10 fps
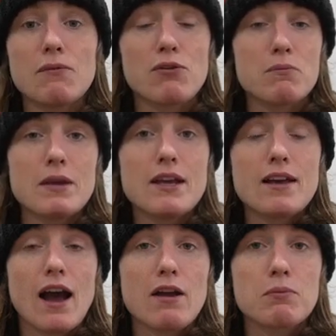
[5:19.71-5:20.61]
For
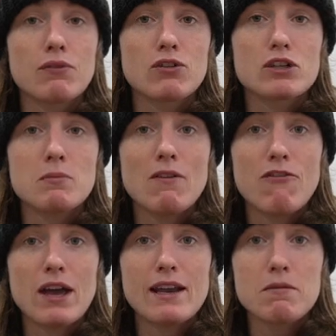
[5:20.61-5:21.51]
me, I prefer to be
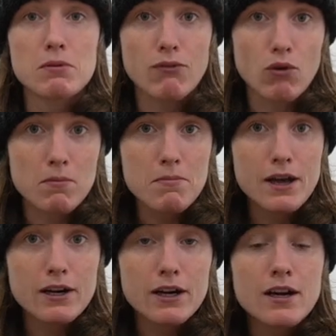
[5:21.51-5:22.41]
fed and perform
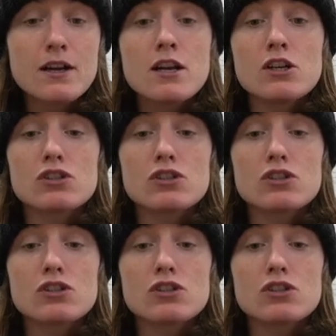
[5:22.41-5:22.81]
better.